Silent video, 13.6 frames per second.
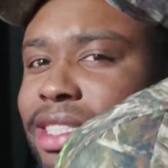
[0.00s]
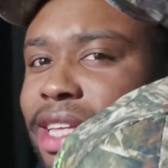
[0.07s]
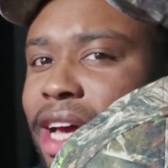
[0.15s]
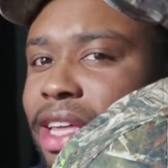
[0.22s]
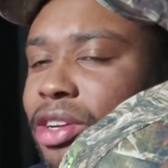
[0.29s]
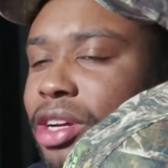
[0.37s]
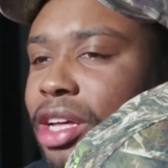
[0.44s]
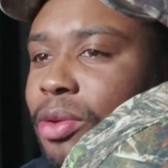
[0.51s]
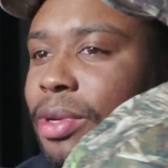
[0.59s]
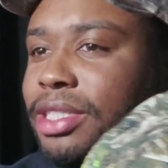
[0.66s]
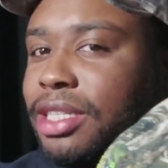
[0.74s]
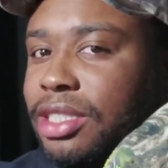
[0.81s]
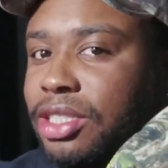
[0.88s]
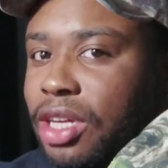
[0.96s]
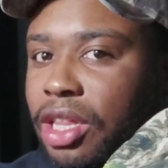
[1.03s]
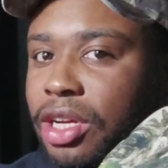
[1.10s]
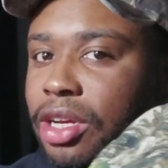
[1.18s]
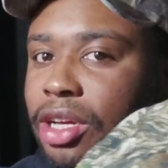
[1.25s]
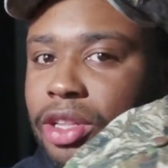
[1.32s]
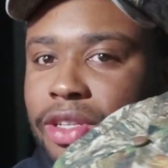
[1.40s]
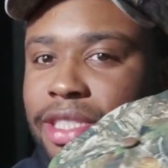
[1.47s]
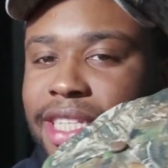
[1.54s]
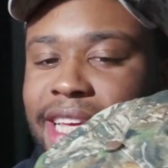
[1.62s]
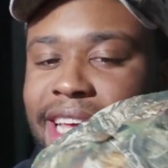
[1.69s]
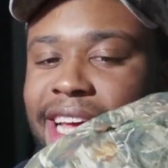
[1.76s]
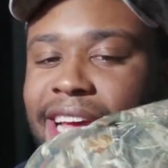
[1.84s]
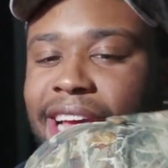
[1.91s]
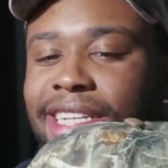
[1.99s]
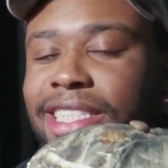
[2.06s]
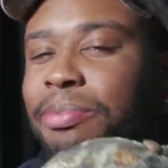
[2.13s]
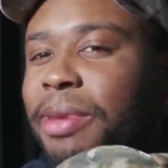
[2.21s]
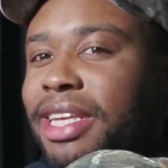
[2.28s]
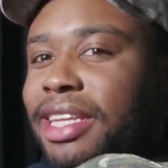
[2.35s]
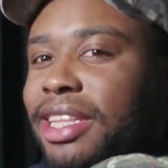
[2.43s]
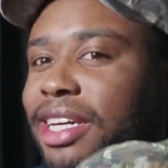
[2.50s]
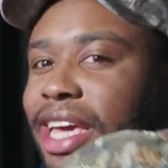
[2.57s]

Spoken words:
The other colorways, the solid colors, it just made it look